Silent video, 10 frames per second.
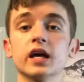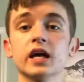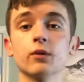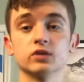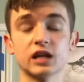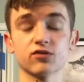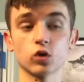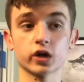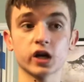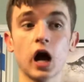It was at
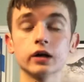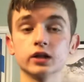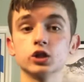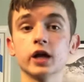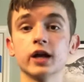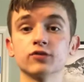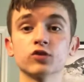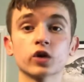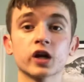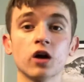Florida College, and
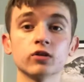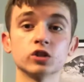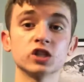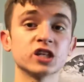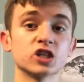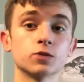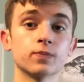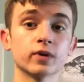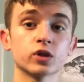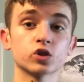Florida College is a
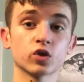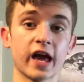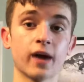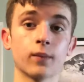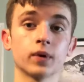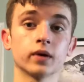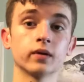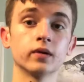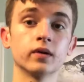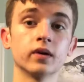spiritual camp.
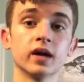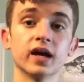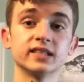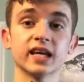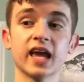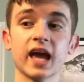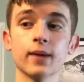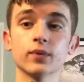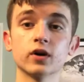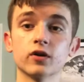It's a
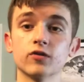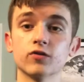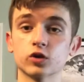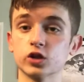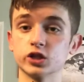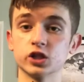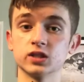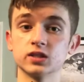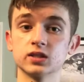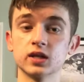camp for
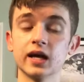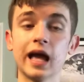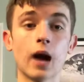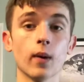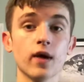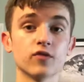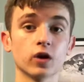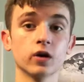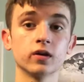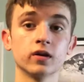Christians.
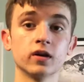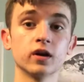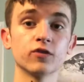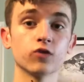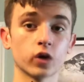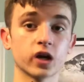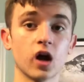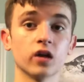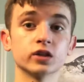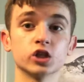However, Florida
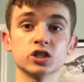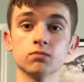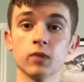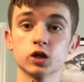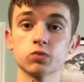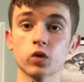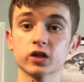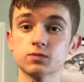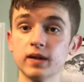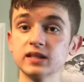College is much more
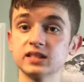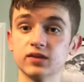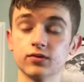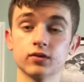expensive